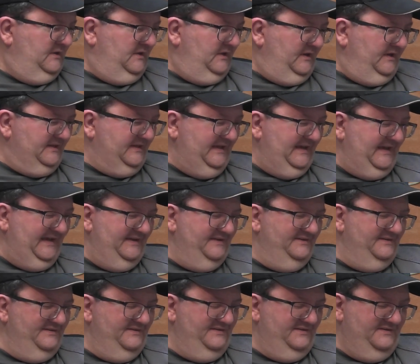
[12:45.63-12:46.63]

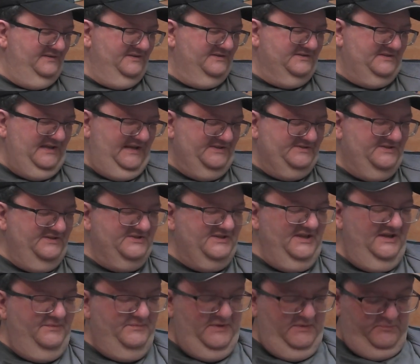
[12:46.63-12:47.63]
Again, the test is
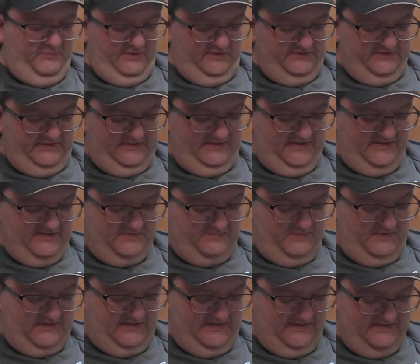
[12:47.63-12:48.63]
going to be building this
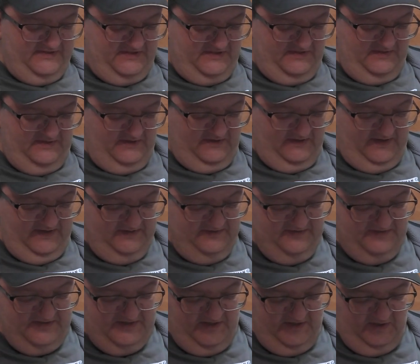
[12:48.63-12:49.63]
because, all right,
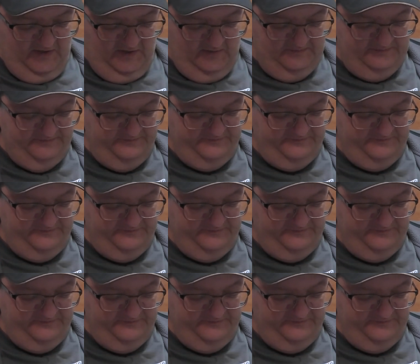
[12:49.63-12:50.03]
so